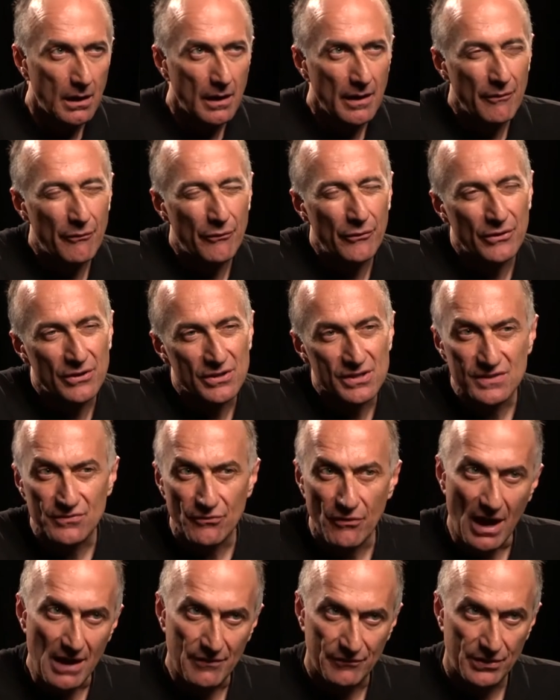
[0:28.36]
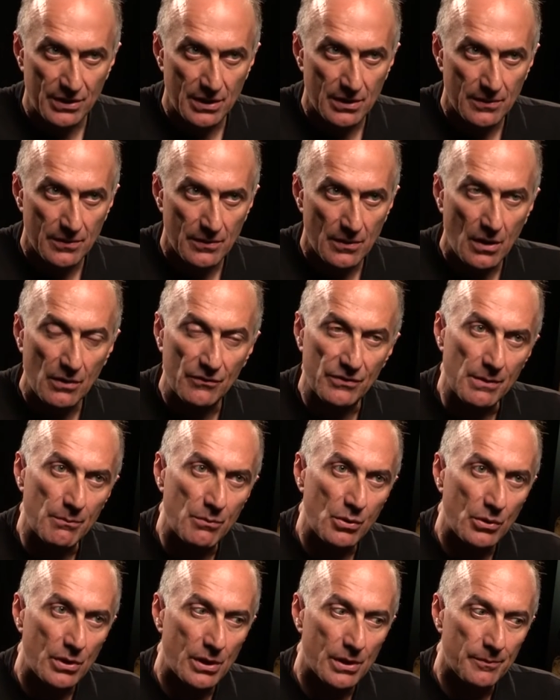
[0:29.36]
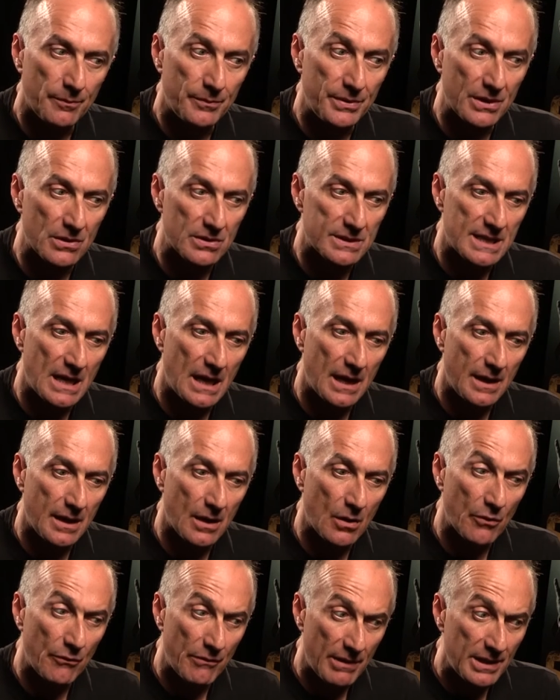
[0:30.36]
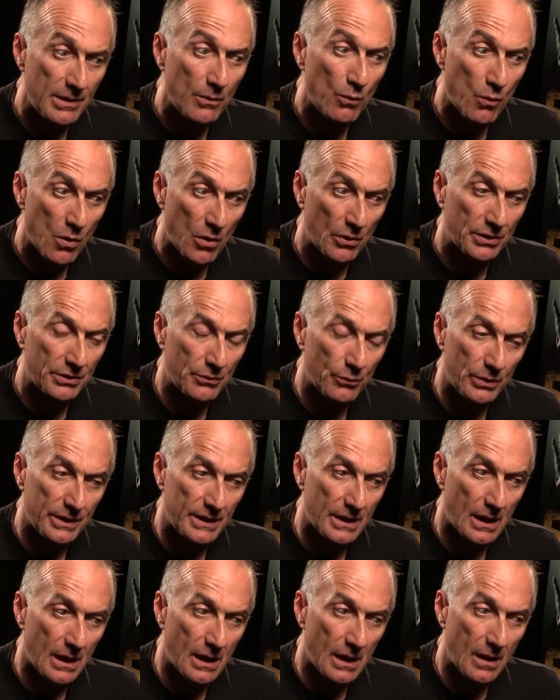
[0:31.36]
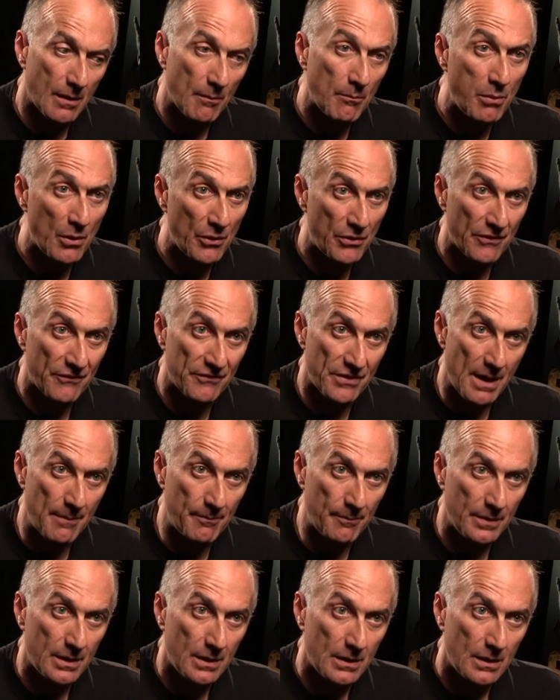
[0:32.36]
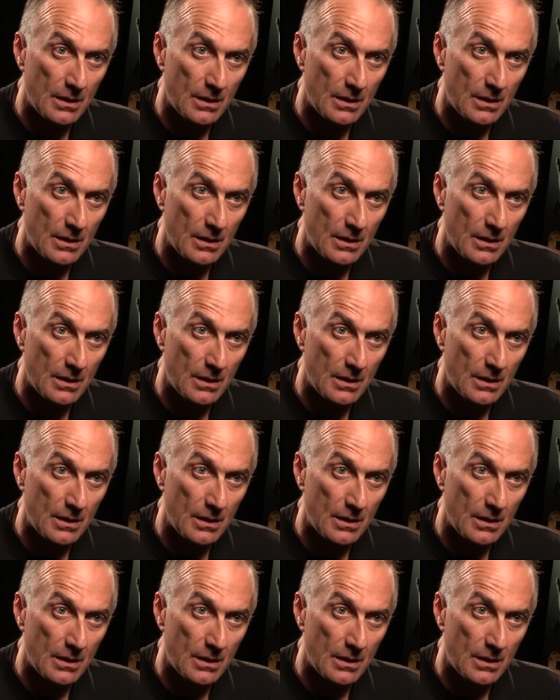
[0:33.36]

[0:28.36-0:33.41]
a first draft of the book because I already worked with uh, both of them.